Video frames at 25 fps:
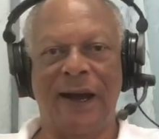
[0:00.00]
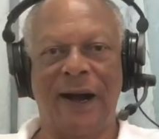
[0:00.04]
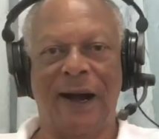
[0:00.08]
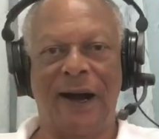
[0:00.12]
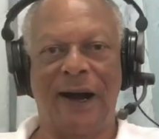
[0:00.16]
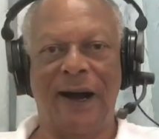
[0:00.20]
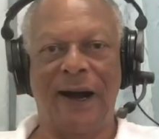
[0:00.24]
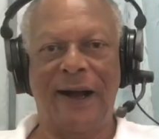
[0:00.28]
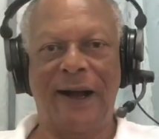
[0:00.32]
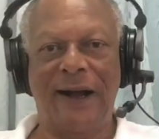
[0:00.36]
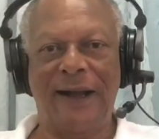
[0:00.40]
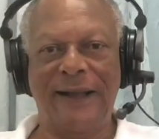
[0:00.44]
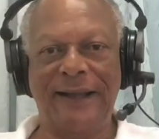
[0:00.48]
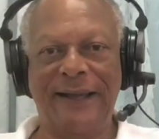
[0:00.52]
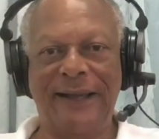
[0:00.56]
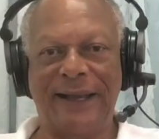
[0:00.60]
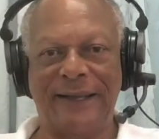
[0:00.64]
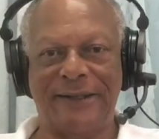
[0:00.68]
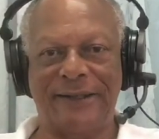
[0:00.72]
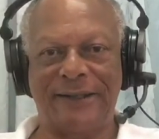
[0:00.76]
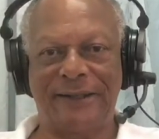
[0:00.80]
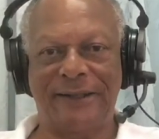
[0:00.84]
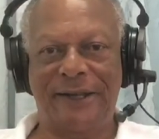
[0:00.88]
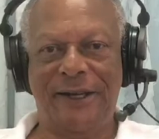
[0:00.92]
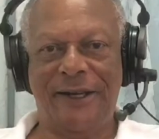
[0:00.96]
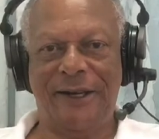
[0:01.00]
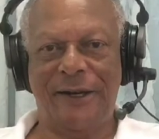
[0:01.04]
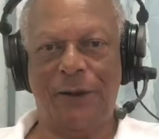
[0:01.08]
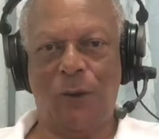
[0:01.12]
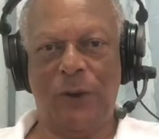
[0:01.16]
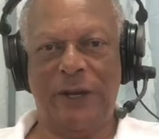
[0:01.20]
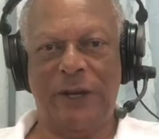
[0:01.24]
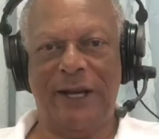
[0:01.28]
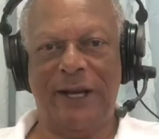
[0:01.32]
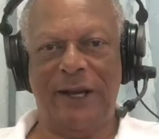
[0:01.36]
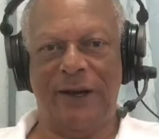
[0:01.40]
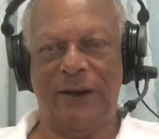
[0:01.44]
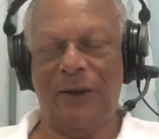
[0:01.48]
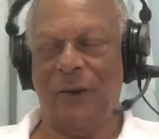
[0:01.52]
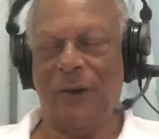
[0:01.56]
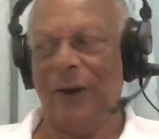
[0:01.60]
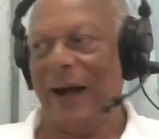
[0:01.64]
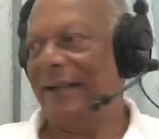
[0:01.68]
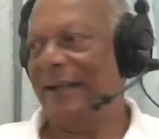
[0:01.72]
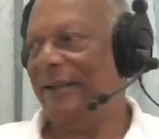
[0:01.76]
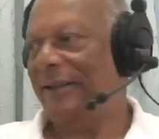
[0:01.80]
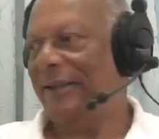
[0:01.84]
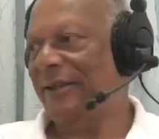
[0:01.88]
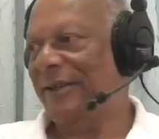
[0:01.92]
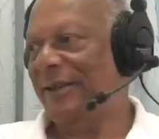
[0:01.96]
Yes, here we go.
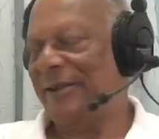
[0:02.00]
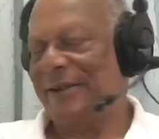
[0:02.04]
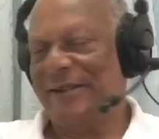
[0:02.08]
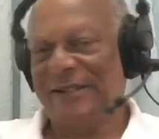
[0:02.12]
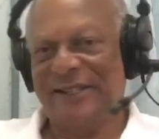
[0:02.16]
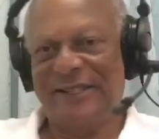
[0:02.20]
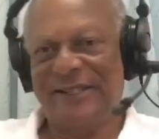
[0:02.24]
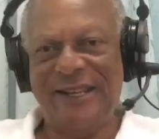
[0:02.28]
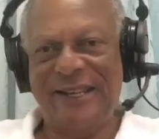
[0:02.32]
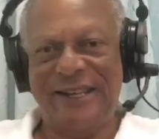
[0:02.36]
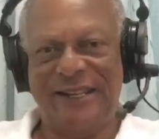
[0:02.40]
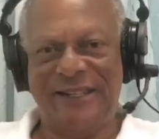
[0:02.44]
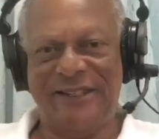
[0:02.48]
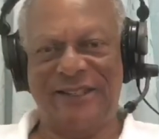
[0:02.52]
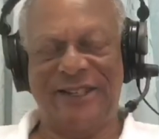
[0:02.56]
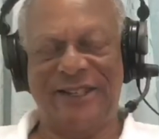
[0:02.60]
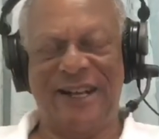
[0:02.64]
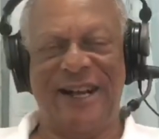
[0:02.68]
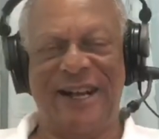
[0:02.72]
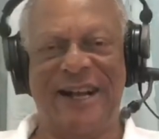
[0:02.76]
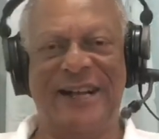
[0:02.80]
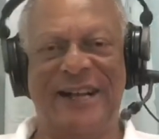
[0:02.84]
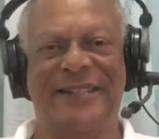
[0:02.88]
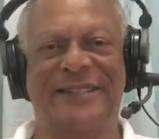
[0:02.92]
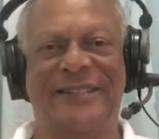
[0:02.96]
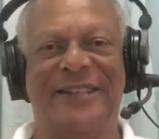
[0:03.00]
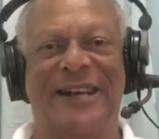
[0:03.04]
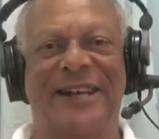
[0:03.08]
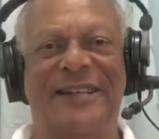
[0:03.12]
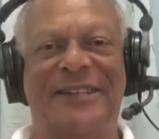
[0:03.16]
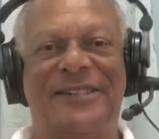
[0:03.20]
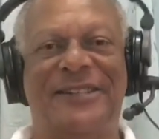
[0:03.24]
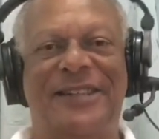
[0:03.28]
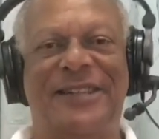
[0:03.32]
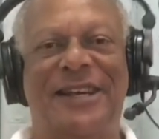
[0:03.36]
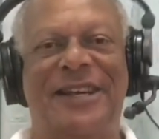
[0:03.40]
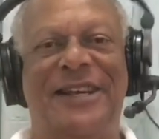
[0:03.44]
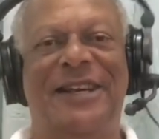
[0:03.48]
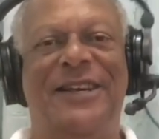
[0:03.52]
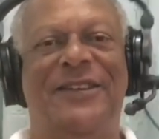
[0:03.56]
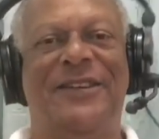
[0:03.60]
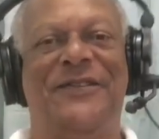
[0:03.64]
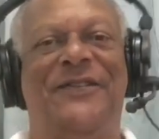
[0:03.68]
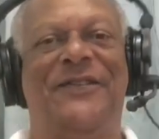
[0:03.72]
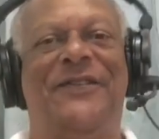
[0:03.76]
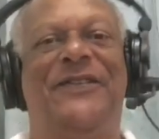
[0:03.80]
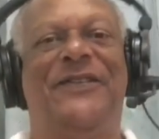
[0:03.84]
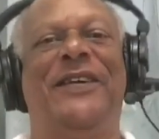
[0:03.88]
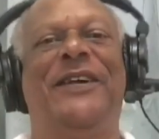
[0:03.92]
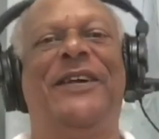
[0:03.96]
Under sunny skies, I say a
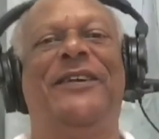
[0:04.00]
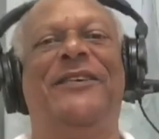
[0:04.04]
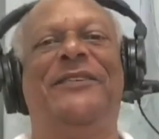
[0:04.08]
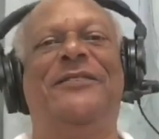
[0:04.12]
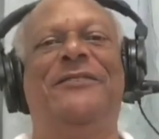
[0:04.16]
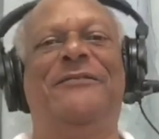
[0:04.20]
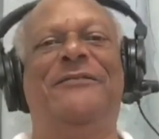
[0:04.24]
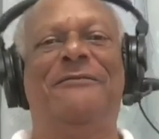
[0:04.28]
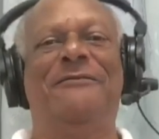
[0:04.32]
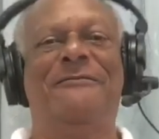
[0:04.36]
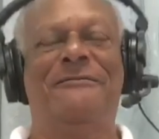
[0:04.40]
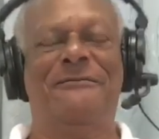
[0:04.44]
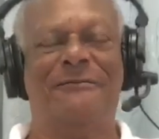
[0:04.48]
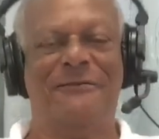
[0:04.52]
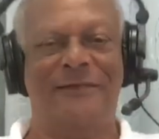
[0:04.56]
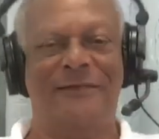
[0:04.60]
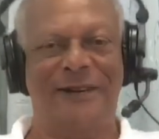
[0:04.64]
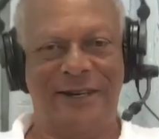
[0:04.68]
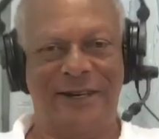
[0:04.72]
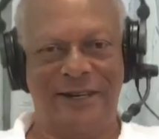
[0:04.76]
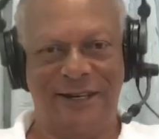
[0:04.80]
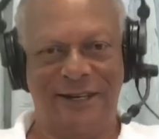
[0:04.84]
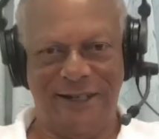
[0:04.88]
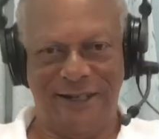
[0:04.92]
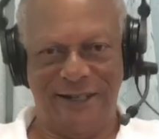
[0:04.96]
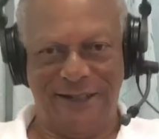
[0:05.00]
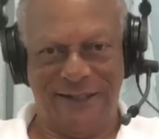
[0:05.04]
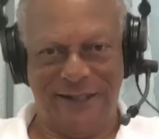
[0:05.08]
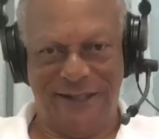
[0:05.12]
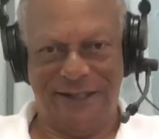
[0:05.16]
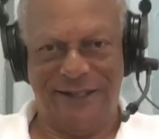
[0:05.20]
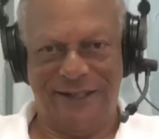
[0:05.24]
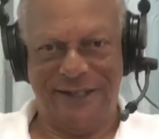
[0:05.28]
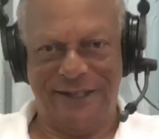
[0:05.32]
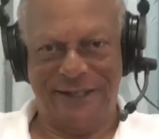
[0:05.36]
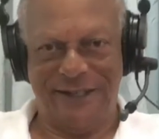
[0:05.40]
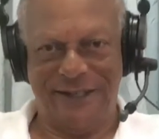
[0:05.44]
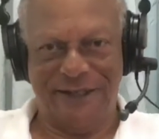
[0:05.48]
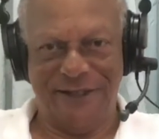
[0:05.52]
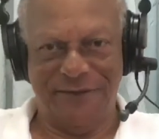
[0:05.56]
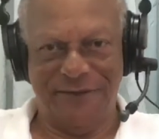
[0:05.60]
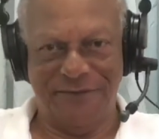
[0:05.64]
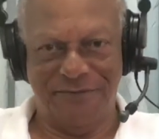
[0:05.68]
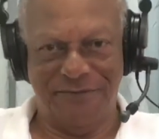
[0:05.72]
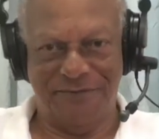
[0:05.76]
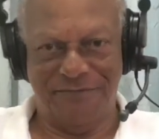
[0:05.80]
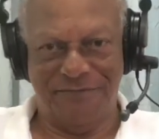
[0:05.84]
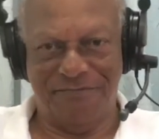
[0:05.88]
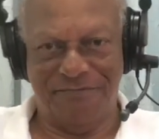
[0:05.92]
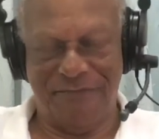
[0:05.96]
very good
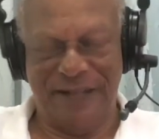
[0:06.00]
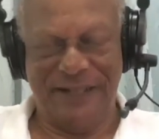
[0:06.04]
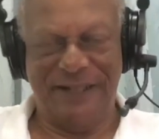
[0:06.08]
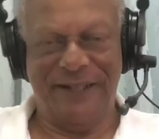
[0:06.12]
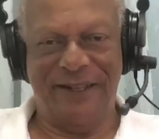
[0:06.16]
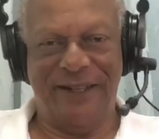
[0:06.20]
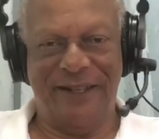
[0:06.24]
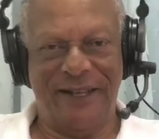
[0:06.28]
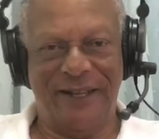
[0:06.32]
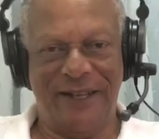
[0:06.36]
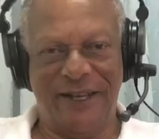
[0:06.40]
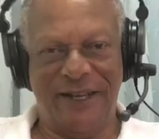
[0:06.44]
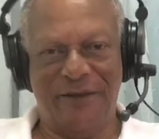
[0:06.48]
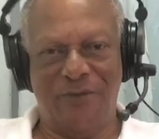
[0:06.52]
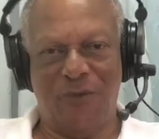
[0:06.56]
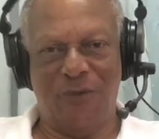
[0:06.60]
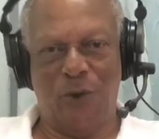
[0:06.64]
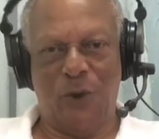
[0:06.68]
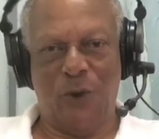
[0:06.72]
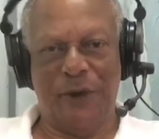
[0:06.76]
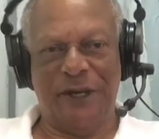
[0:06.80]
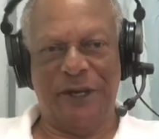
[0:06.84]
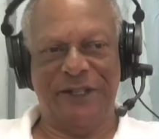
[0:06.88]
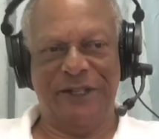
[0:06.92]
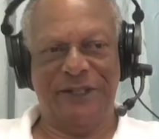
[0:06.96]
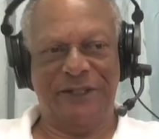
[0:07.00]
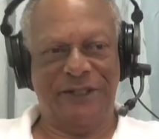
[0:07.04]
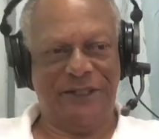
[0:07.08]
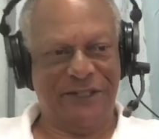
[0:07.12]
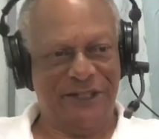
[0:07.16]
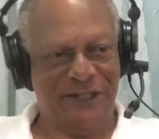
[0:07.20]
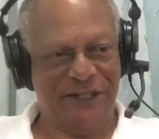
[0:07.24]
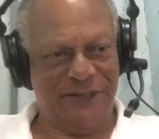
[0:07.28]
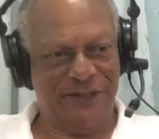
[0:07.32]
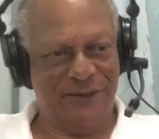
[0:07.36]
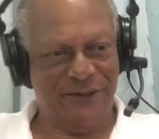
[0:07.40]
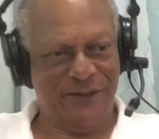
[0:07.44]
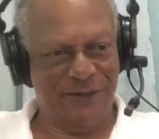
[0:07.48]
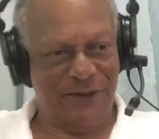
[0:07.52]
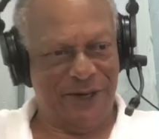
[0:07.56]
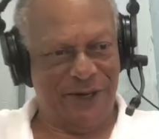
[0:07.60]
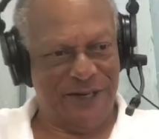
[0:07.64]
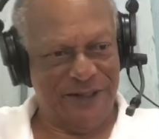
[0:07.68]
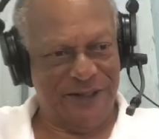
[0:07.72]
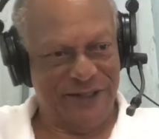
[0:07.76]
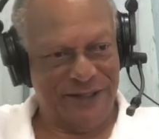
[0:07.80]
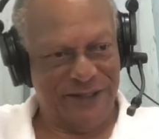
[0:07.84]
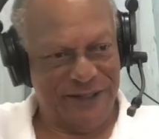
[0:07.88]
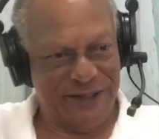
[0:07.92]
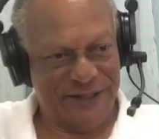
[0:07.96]
Monday morning to you
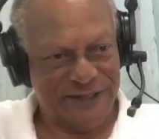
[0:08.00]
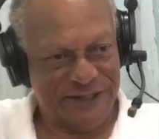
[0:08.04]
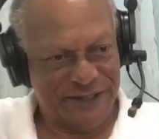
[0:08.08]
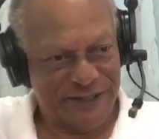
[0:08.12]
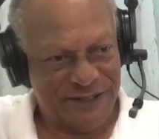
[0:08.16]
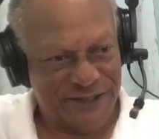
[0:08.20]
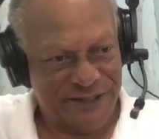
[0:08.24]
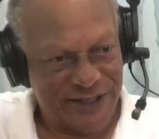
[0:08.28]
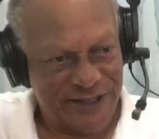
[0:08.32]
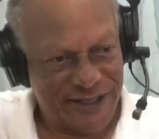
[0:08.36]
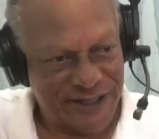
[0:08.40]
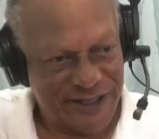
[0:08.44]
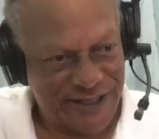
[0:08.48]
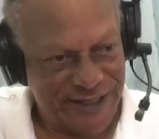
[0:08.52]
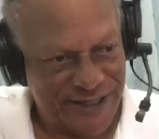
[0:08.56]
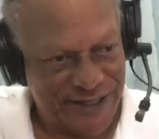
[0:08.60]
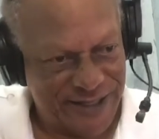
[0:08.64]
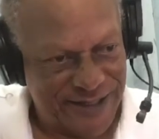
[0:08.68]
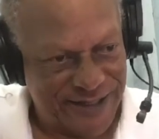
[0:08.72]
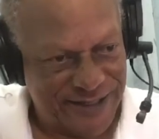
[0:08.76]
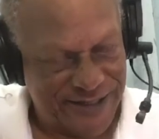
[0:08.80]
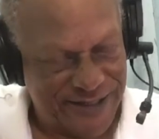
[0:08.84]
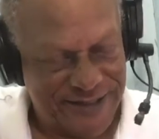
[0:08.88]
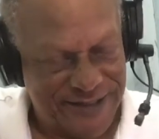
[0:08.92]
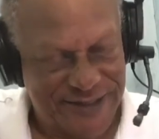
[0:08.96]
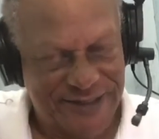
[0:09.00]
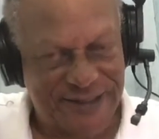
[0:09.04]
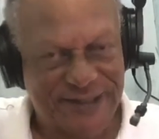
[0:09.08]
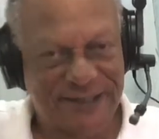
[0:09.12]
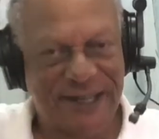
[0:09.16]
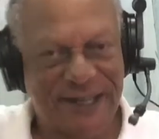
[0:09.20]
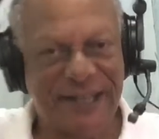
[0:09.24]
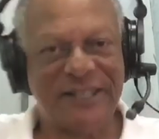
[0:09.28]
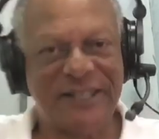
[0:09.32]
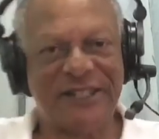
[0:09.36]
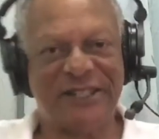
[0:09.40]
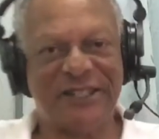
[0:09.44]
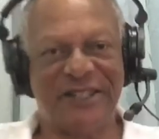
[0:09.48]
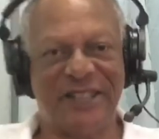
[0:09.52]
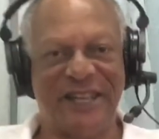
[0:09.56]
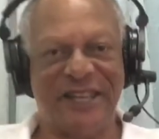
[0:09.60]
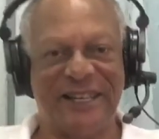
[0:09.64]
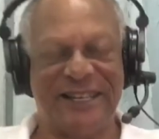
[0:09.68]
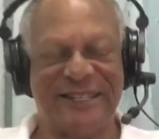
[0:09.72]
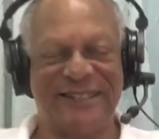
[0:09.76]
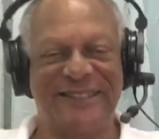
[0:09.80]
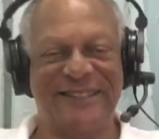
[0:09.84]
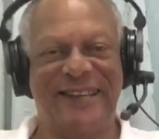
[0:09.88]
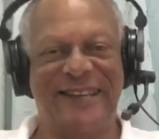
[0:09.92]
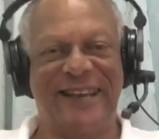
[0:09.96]
on this, the
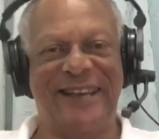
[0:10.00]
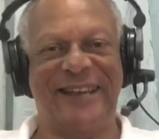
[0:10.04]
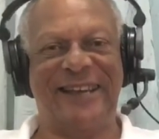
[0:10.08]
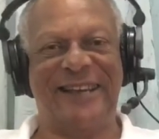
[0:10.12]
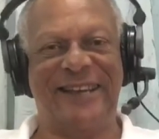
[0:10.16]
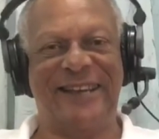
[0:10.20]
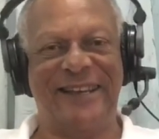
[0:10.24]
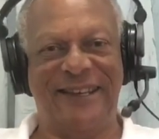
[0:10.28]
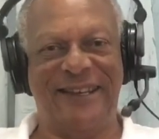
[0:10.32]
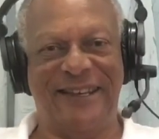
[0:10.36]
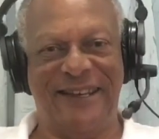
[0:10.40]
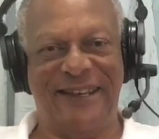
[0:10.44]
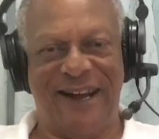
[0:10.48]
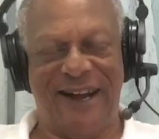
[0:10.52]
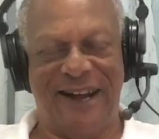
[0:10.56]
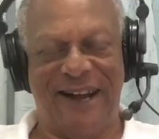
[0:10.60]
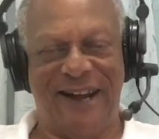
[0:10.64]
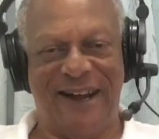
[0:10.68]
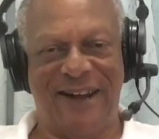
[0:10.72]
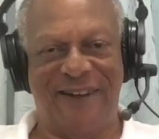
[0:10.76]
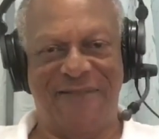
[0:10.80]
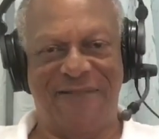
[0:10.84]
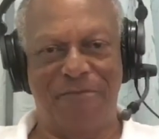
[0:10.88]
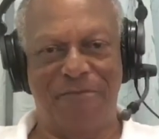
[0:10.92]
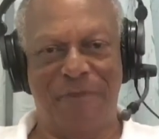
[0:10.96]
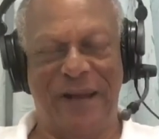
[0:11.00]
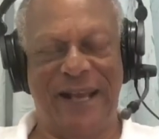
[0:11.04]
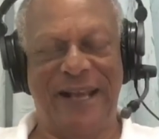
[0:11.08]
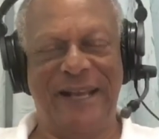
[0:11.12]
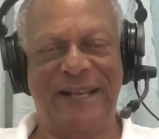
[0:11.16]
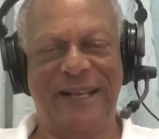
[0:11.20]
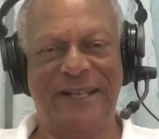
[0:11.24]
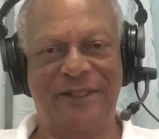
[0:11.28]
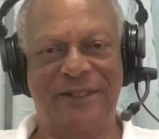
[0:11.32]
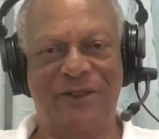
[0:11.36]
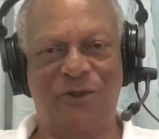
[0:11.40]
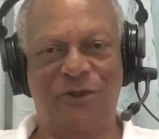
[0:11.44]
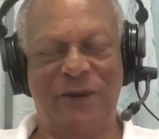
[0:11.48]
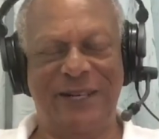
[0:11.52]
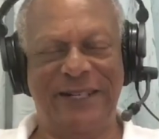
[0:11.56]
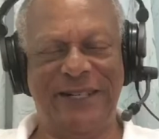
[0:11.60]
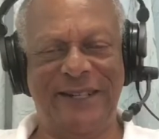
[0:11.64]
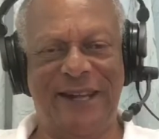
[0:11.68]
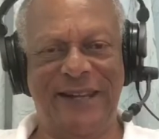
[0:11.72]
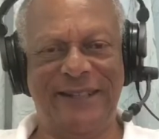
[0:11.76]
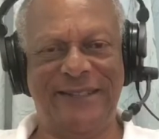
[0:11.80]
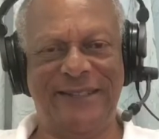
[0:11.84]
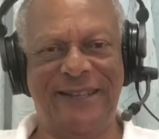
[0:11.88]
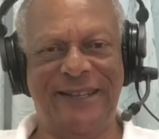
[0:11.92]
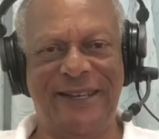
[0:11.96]
6th day of May
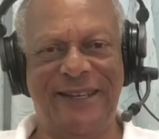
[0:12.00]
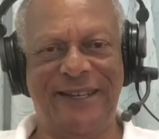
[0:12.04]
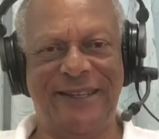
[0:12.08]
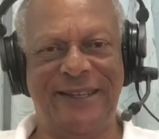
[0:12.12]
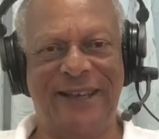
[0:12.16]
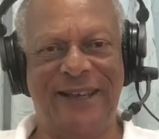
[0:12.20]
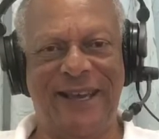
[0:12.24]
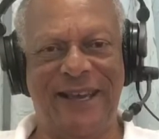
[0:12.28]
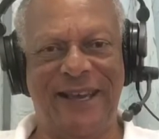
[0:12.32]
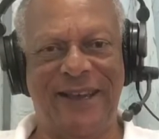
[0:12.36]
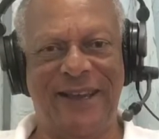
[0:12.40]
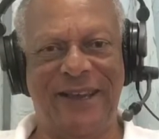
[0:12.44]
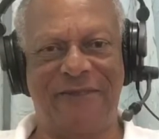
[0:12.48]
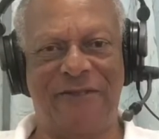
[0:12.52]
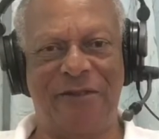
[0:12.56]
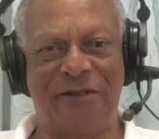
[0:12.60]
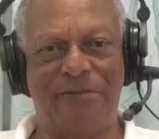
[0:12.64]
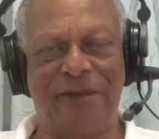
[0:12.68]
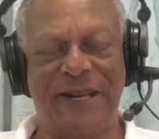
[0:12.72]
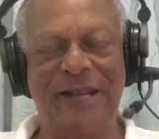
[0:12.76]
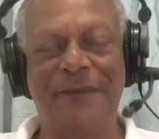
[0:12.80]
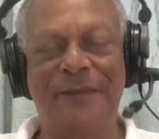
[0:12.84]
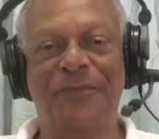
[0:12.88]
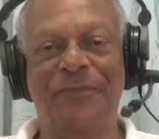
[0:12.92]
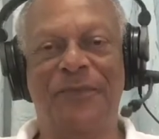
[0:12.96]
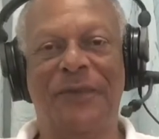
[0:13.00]
2019. Hey, everybody.